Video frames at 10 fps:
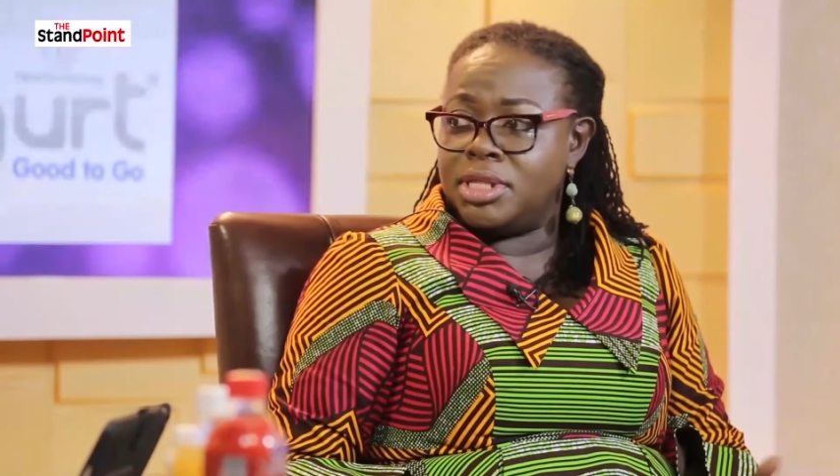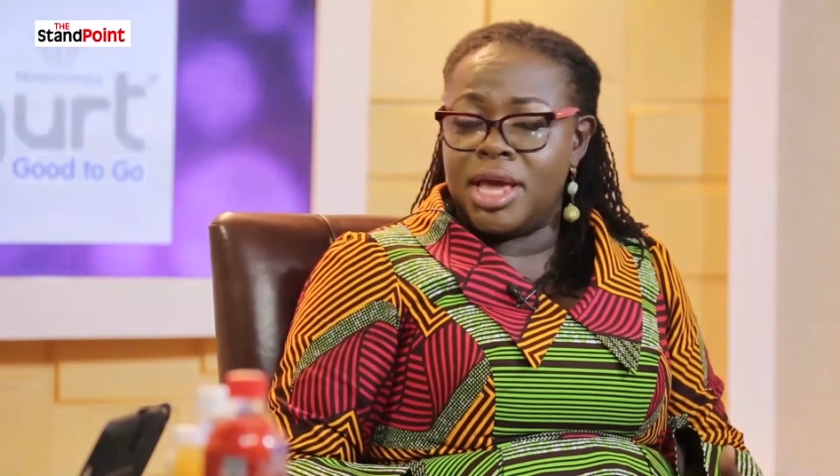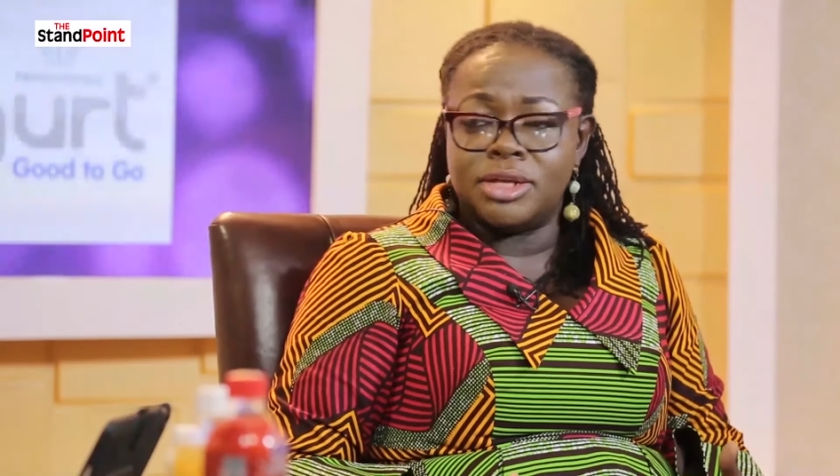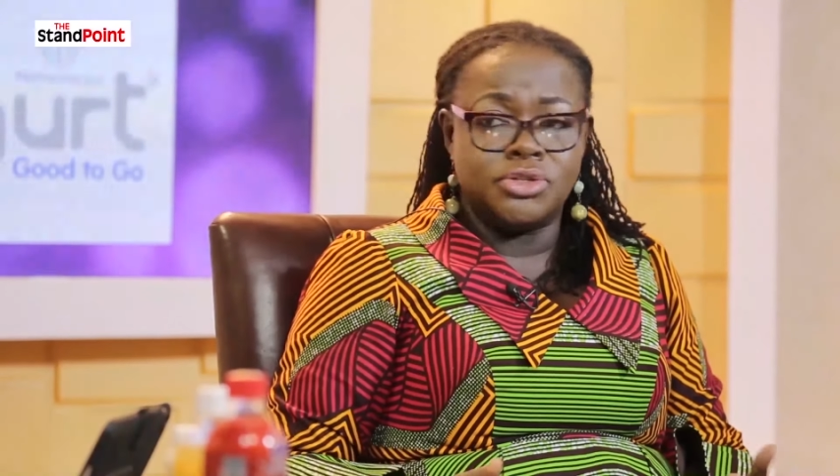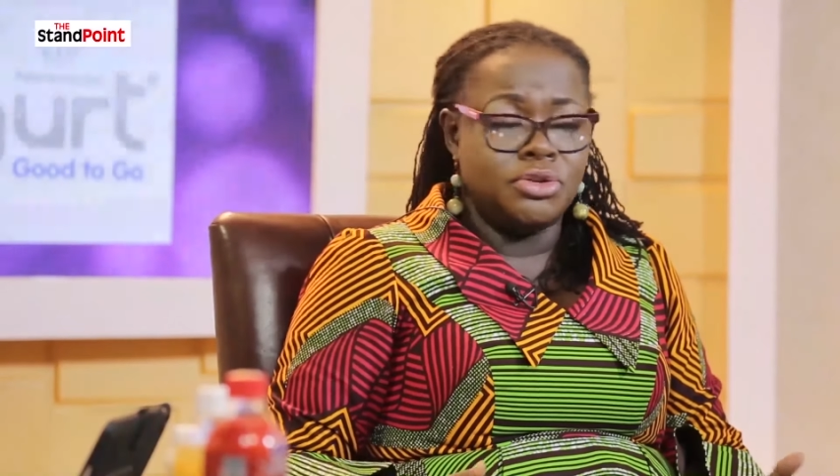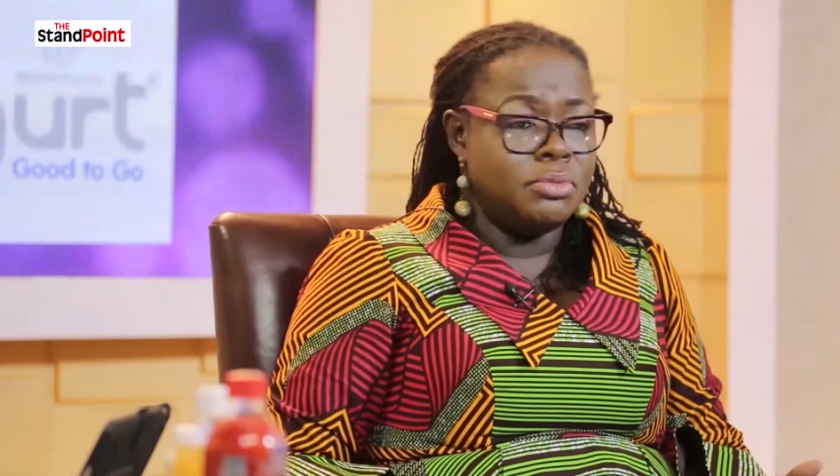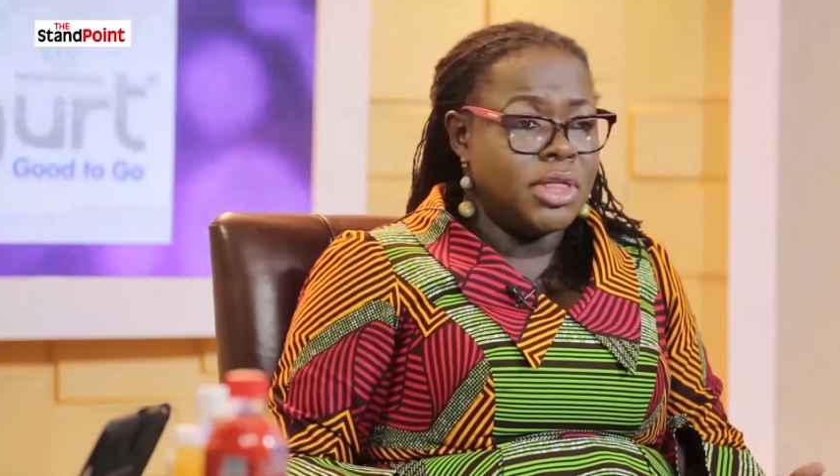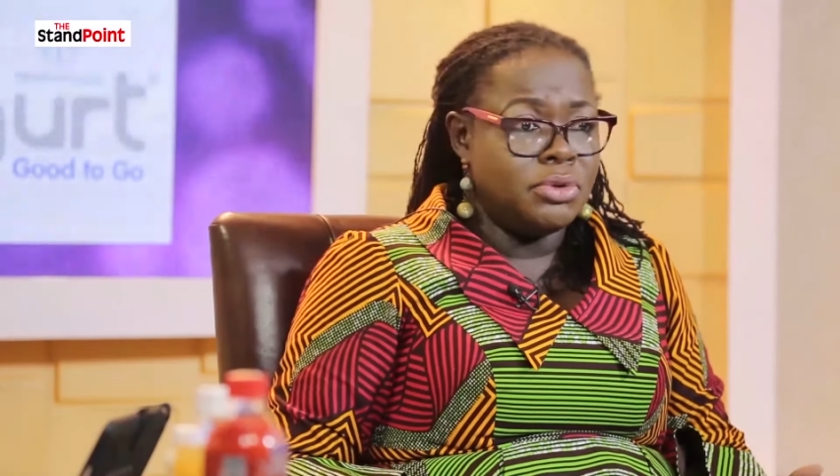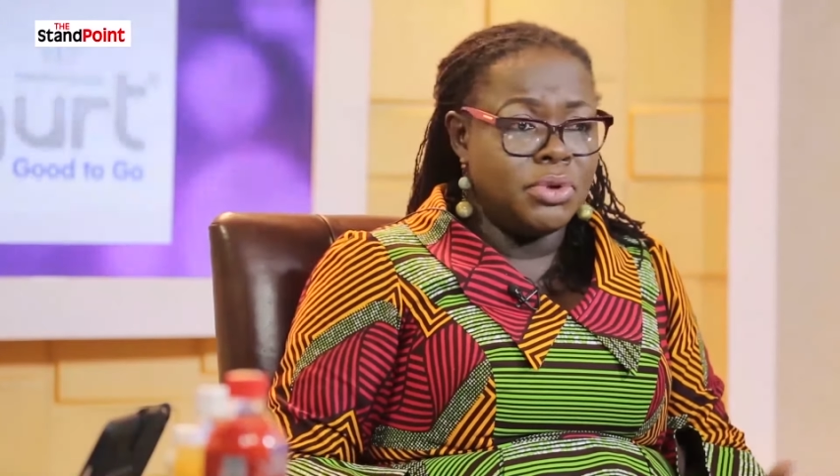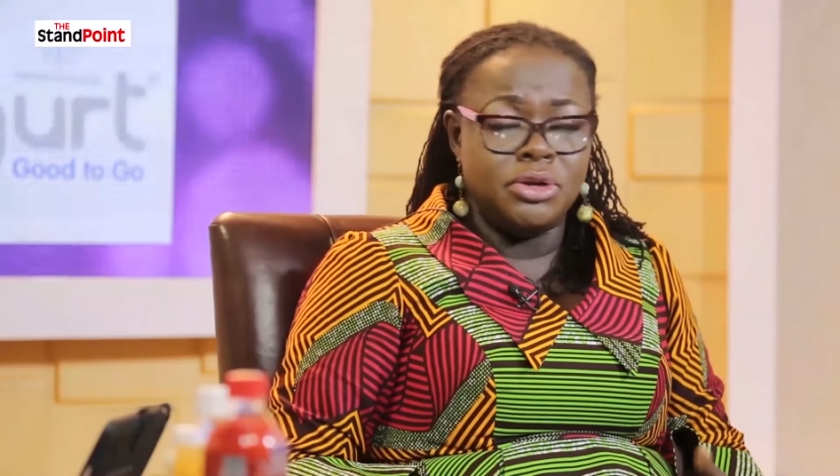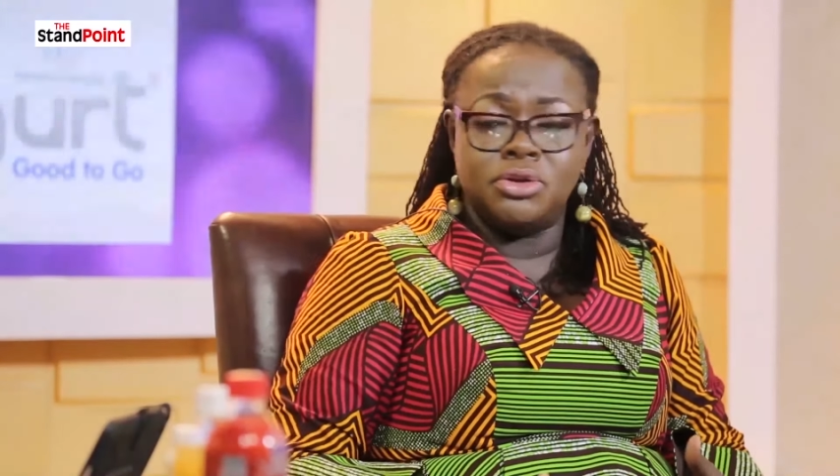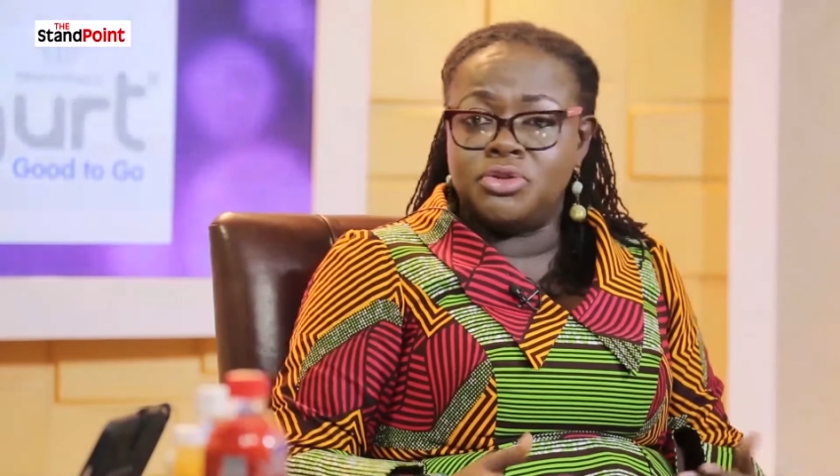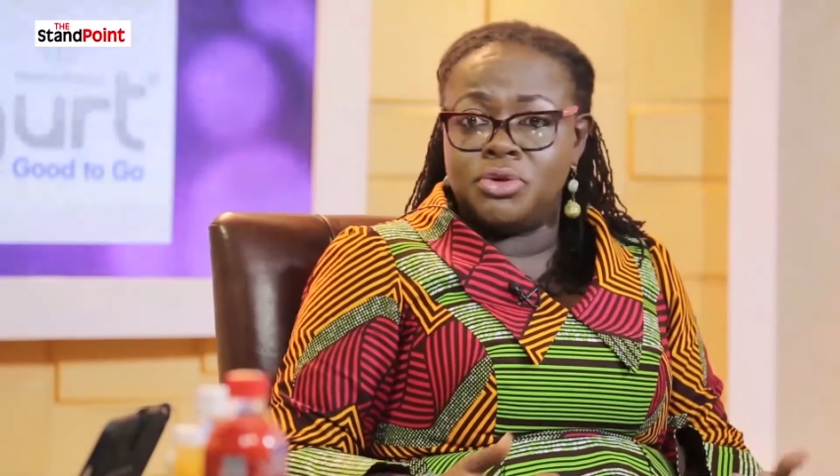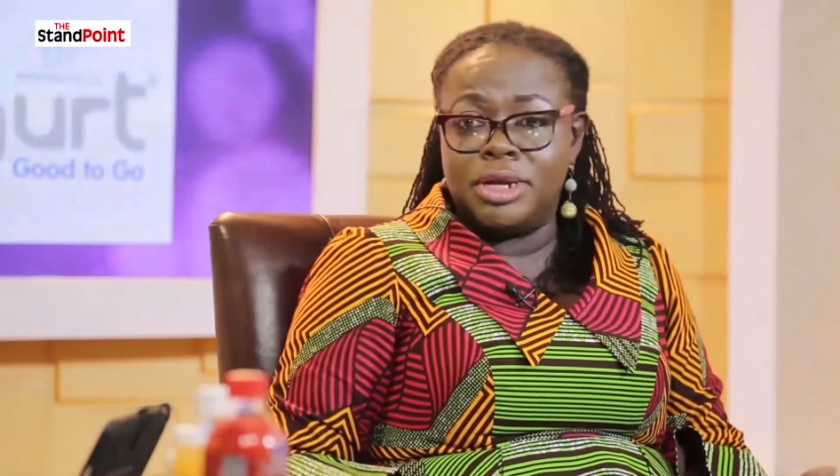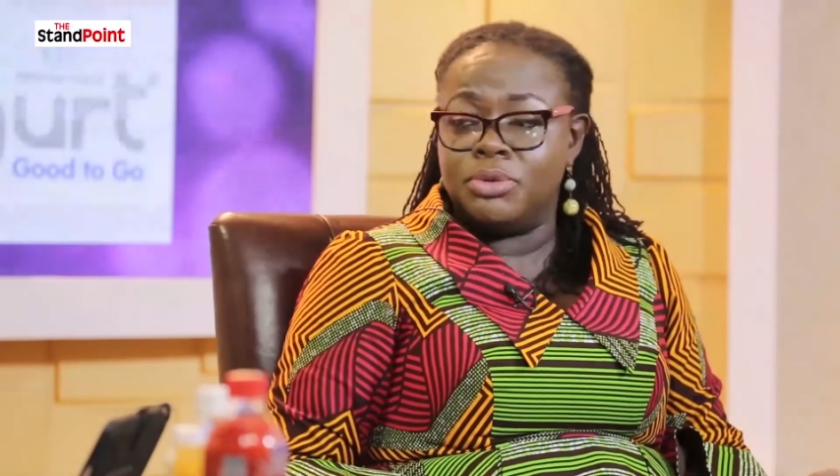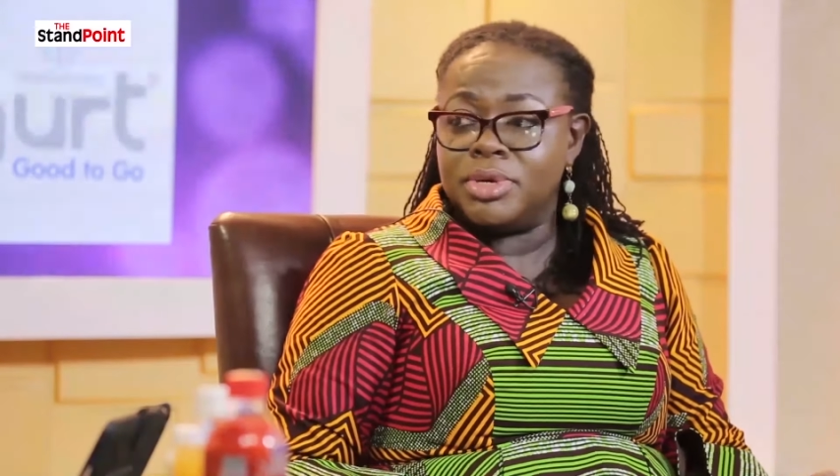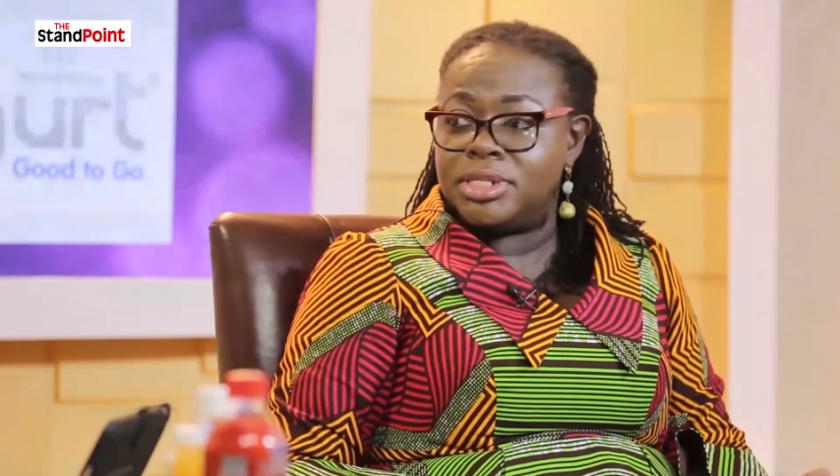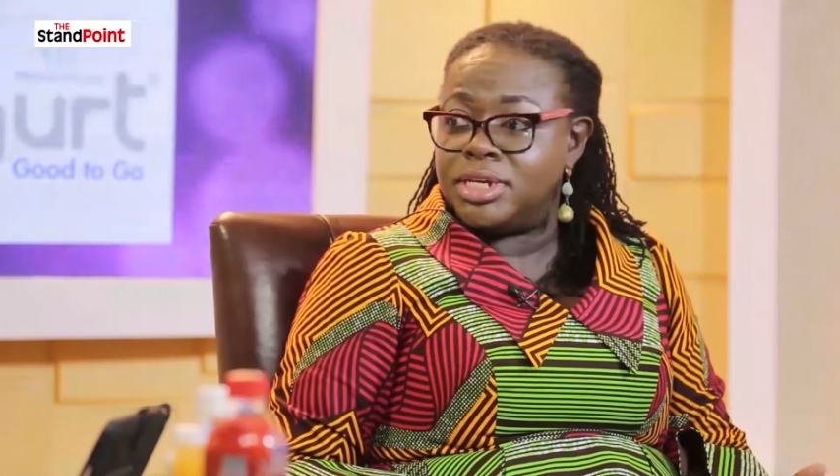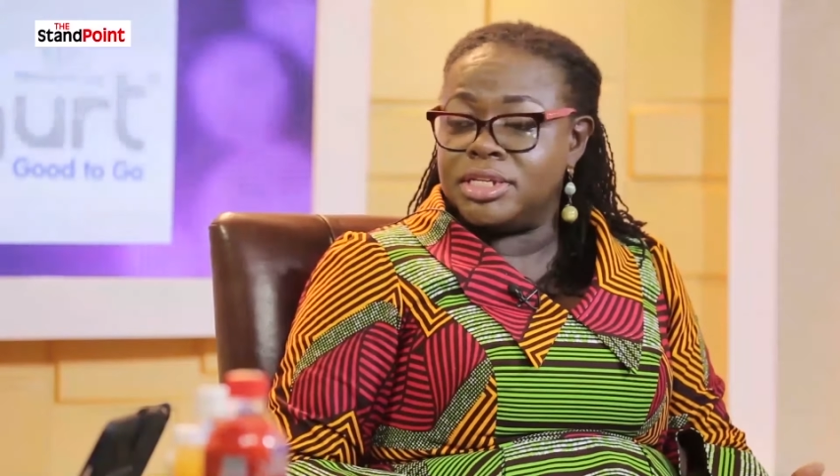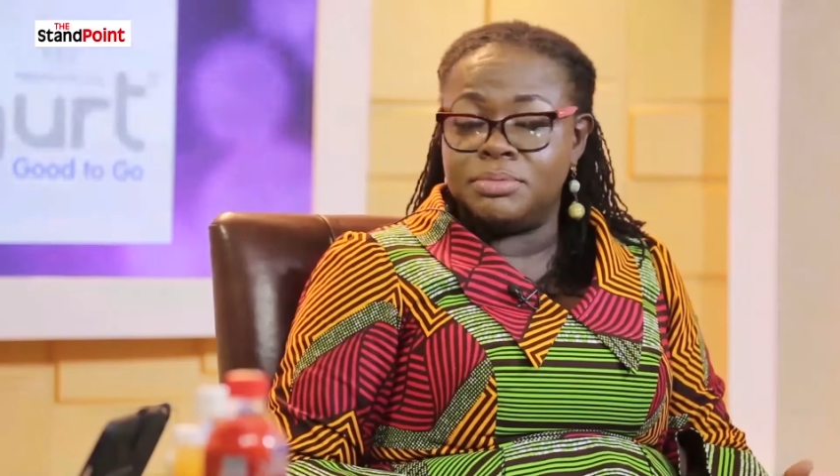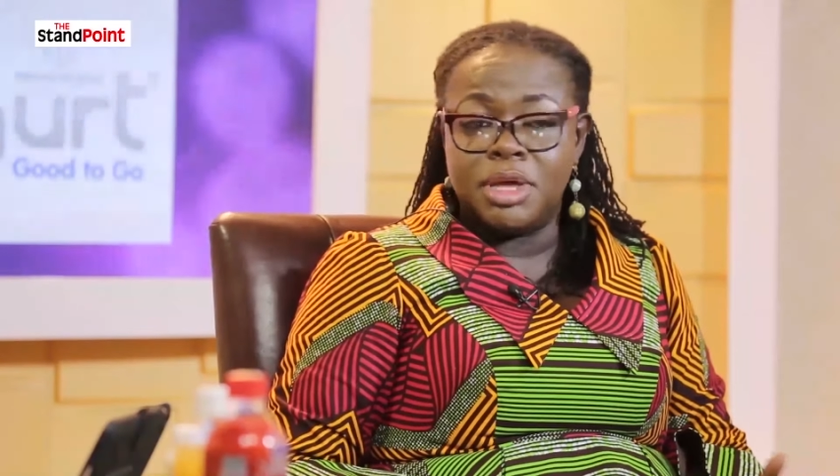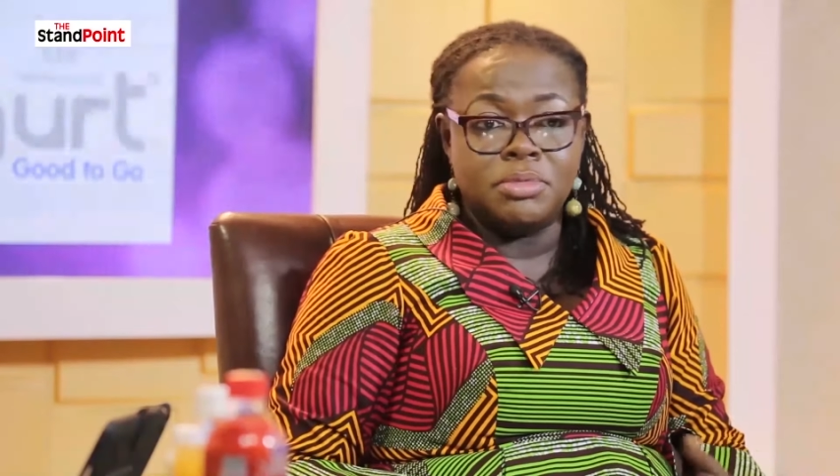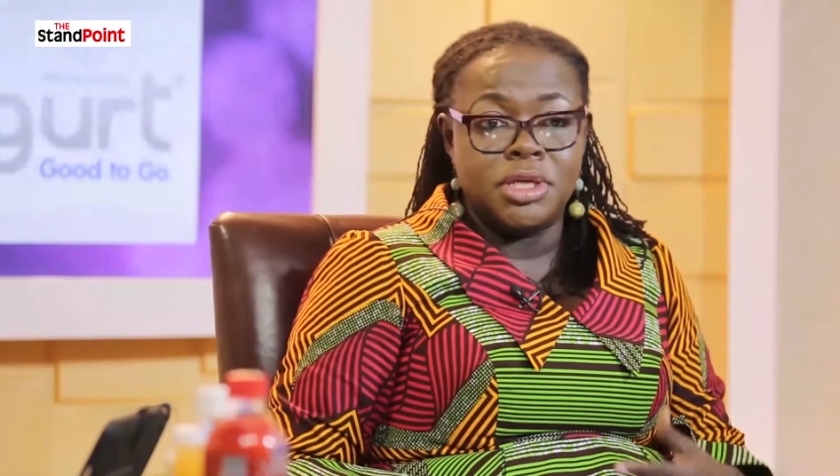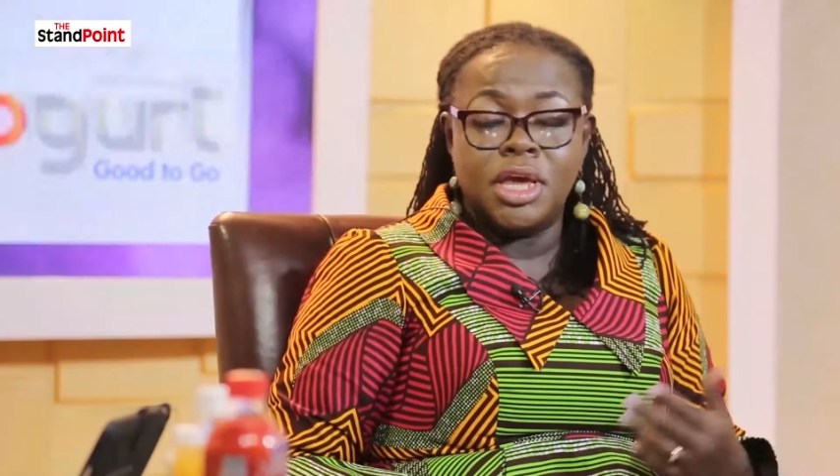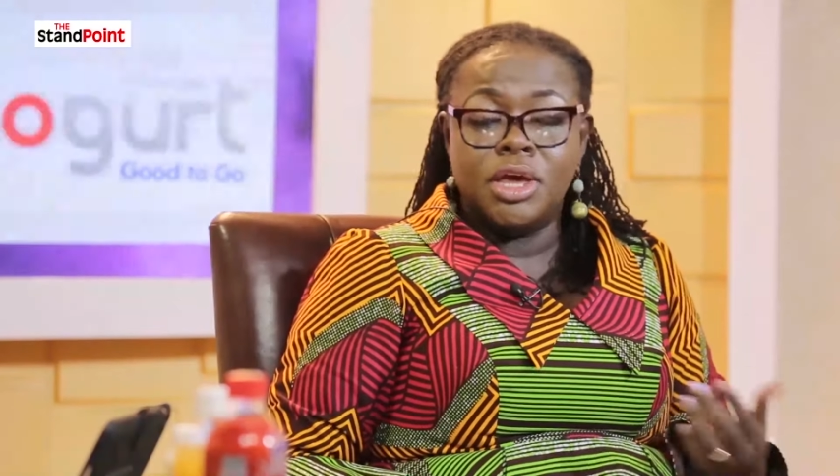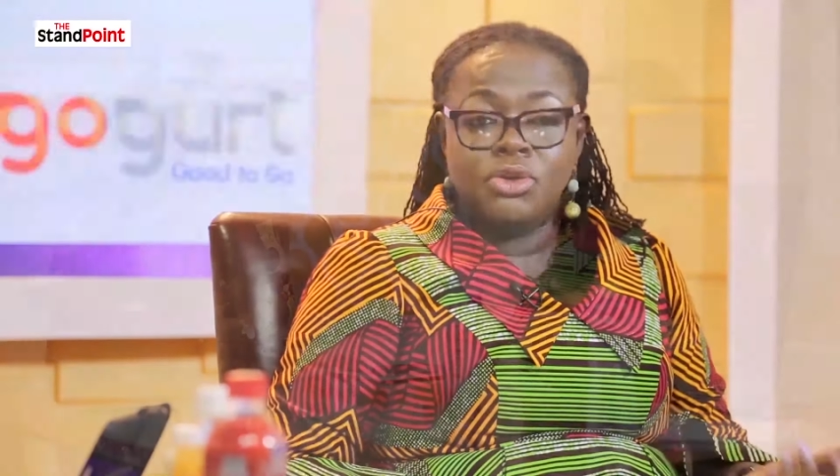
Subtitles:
They assume that when you do linguistics, maybe